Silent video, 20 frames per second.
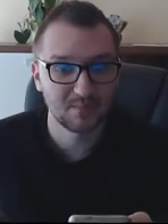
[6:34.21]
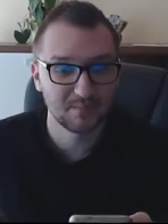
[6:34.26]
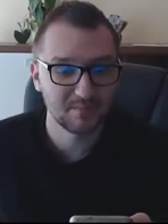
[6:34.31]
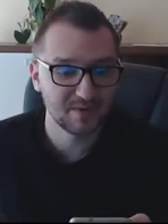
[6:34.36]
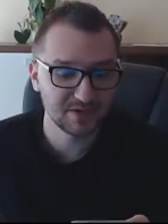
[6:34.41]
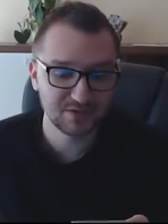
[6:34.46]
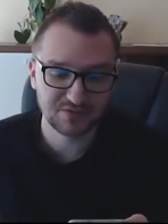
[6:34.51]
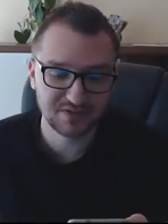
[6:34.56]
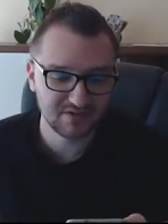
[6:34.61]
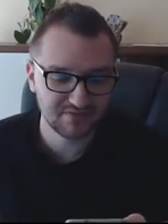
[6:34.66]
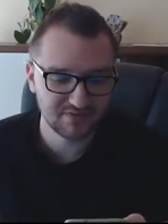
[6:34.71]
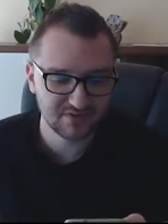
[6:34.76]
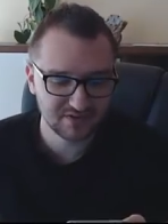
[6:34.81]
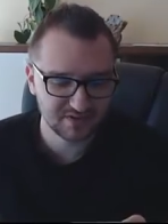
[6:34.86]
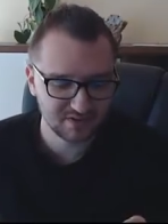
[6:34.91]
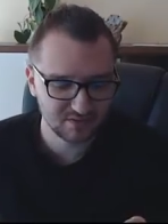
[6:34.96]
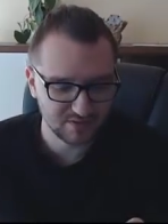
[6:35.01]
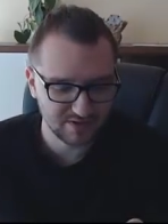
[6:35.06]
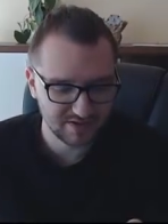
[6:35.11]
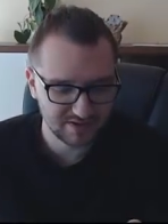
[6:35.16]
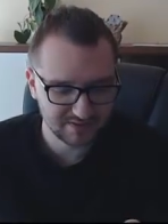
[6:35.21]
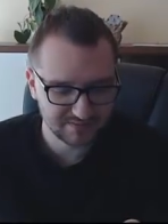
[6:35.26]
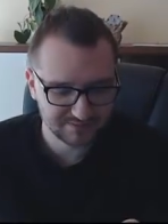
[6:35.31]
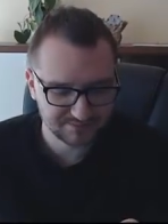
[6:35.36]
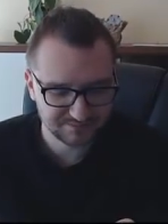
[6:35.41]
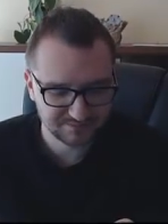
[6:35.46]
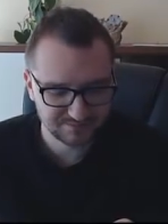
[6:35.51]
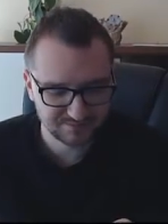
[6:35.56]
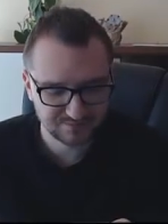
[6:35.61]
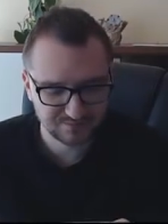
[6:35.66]
But you never know, right?
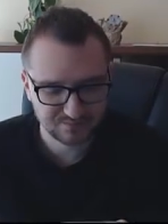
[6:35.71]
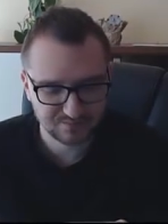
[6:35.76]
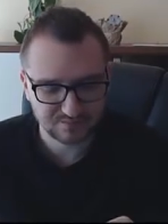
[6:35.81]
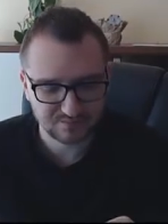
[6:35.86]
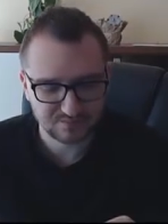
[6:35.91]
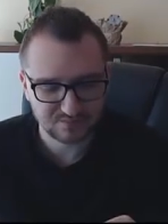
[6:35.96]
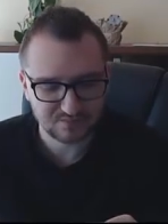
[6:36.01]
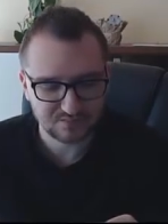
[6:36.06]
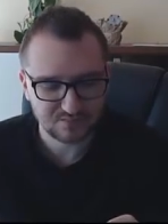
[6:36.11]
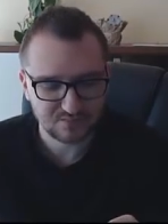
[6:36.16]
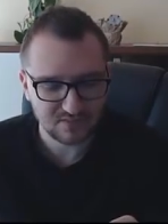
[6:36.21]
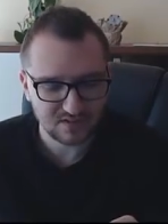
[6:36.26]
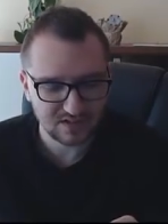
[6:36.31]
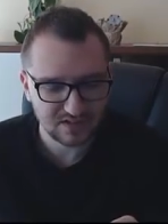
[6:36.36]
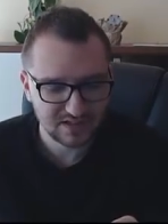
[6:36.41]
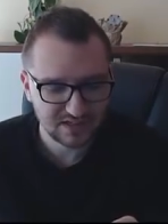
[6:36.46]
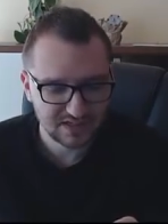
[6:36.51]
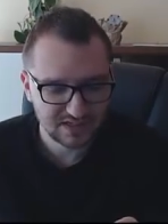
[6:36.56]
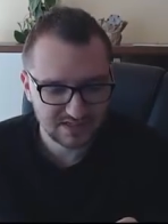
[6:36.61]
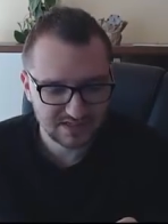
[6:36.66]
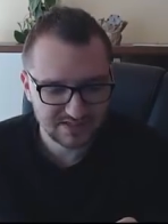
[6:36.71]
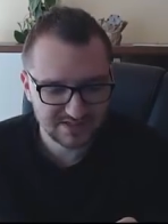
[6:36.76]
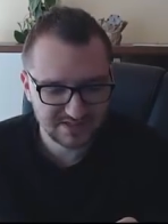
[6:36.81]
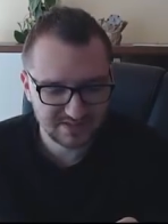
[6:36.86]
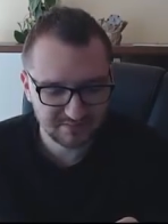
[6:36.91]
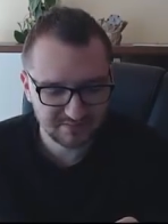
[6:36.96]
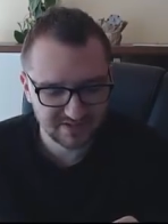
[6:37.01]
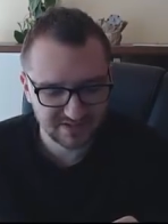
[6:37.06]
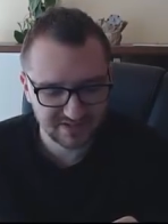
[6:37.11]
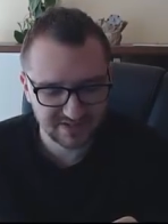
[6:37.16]
Let's
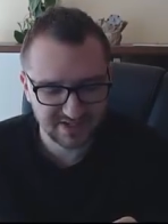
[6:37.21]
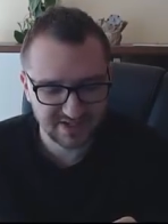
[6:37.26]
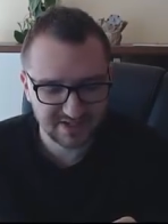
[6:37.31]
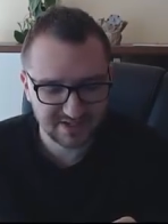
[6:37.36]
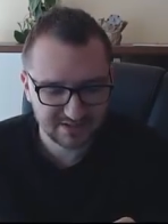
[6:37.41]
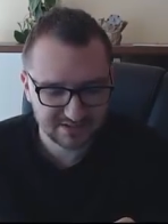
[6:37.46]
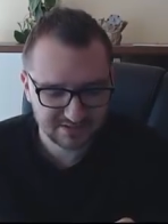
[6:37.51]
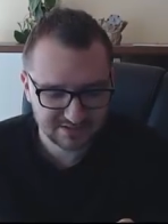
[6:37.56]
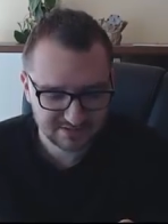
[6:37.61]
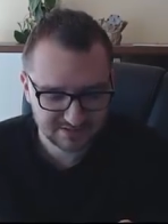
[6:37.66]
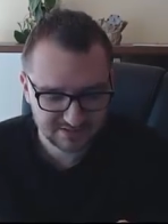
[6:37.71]
sim it again.